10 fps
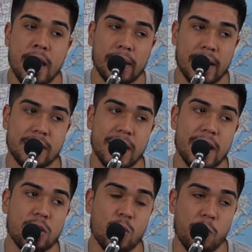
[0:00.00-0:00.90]
let's
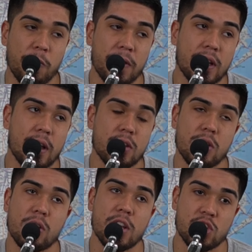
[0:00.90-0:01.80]
say your roofing,
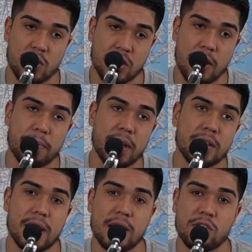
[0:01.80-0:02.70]
your insurance company
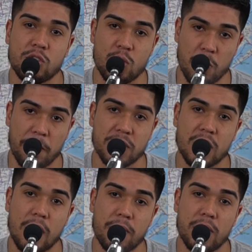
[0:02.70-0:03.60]
says your roof is
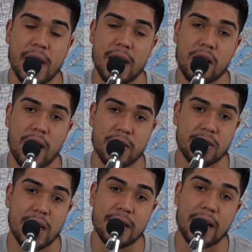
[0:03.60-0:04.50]
covered and it
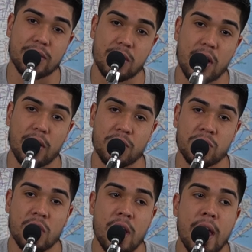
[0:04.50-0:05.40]
costs ten thousand
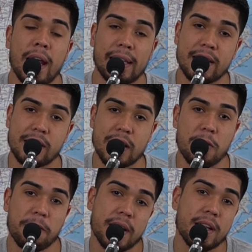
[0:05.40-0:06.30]
dollars. Let's say
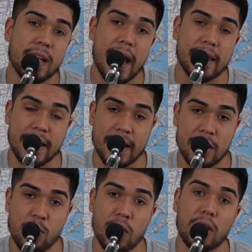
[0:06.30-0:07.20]
you find a guy that
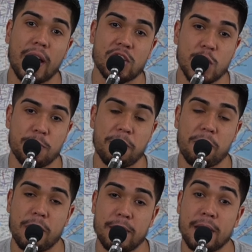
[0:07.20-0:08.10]
can do it a lot cheaper
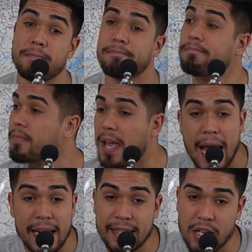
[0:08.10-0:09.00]
for maybe
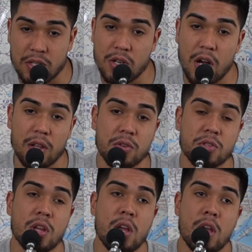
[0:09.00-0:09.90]
eight thousand
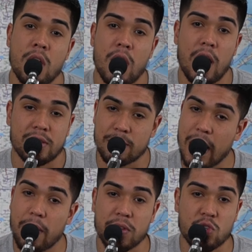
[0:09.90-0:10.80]
dollars. Uh, some
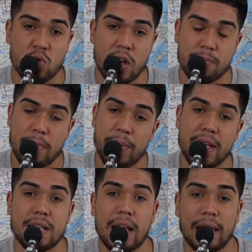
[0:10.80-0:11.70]
guy with a truck, maybe
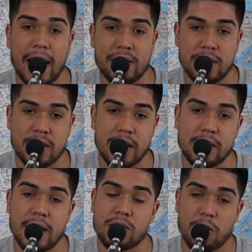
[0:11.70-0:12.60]
he's not licensed,
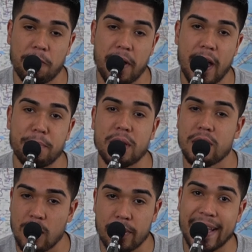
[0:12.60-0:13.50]
he's not certified, but
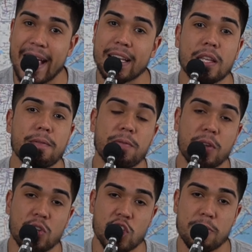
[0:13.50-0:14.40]
you know, that guy can give it for
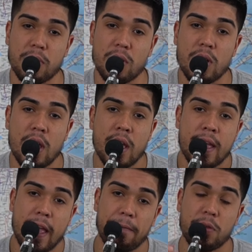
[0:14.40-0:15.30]
you cheaper.
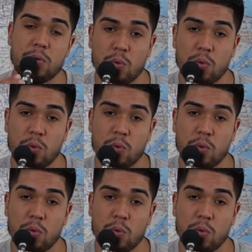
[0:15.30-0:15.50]
If you,